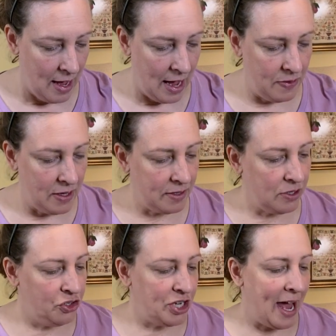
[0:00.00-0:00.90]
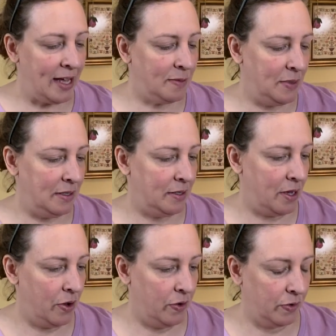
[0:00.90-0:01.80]
And this is Jasmine's
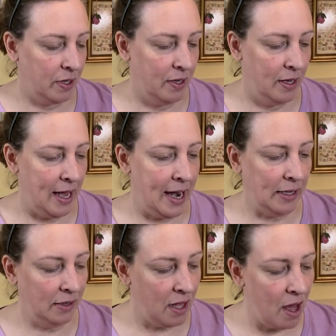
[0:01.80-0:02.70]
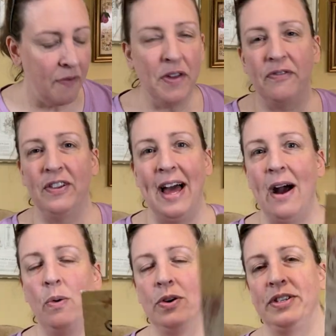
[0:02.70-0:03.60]
Song, and I love the
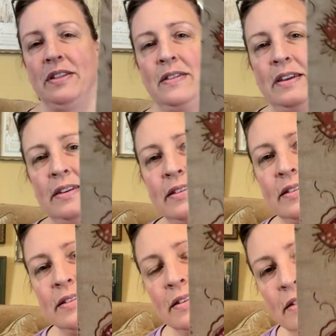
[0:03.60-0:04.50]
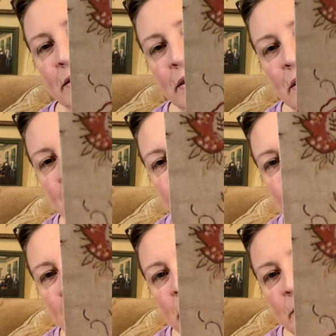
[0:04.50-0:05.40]
flowers in this.
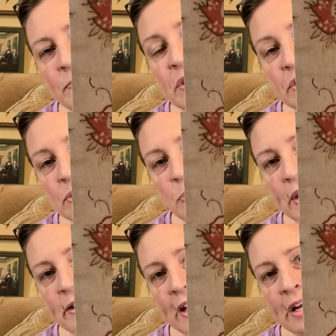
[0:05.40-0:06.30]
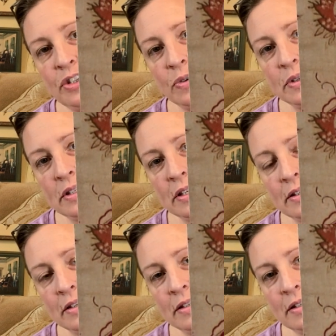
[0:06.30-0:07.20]
This is one that I do
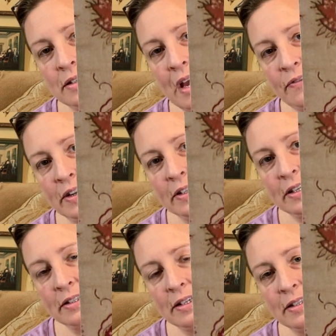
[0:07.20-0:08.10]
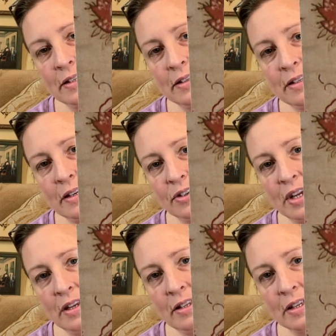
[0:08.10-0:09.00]
definitely intend to stitch.
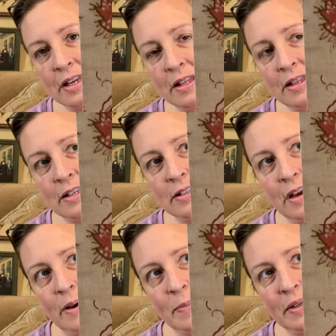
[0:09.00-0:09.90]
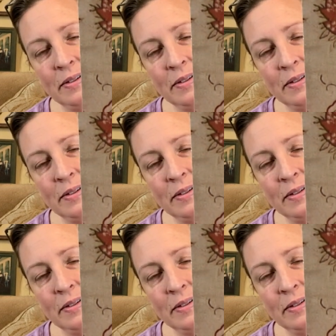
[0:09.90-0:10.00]
I need to kit this up.